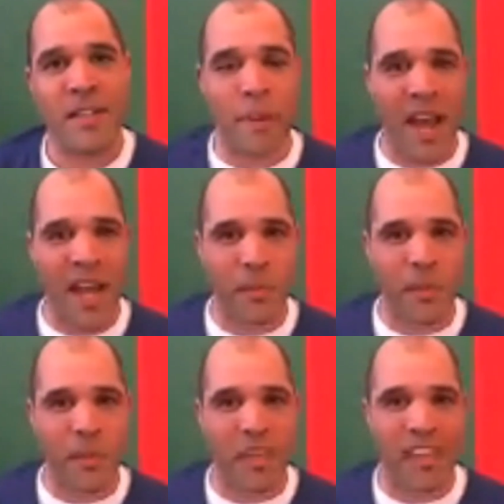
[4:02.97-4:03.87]
combined
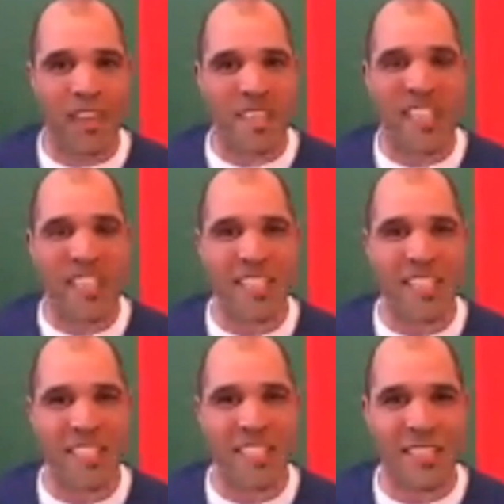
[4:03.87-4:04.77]
with like the
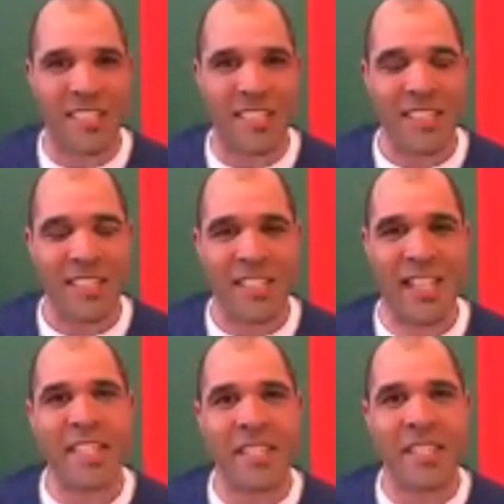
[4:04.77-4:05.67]
seasoned
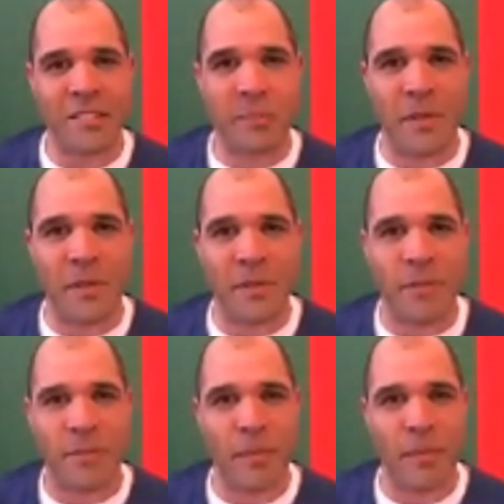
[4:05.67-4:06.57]
cynicism of,
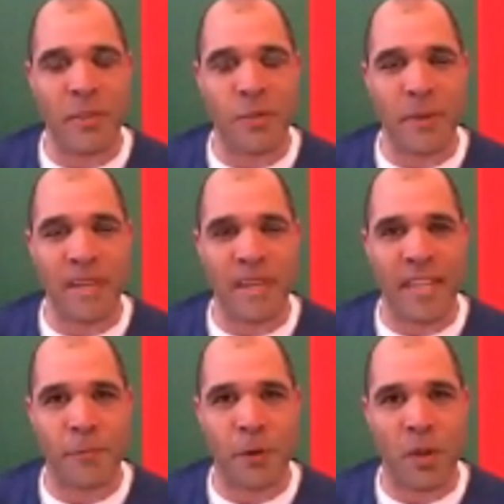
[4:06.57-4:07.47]
of someone who's been in
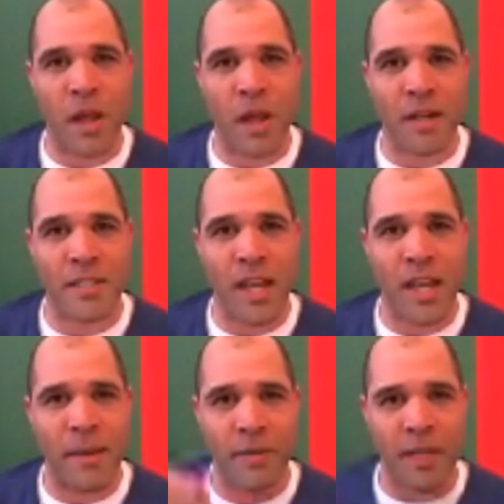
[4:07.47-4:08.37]
the industry for a long time.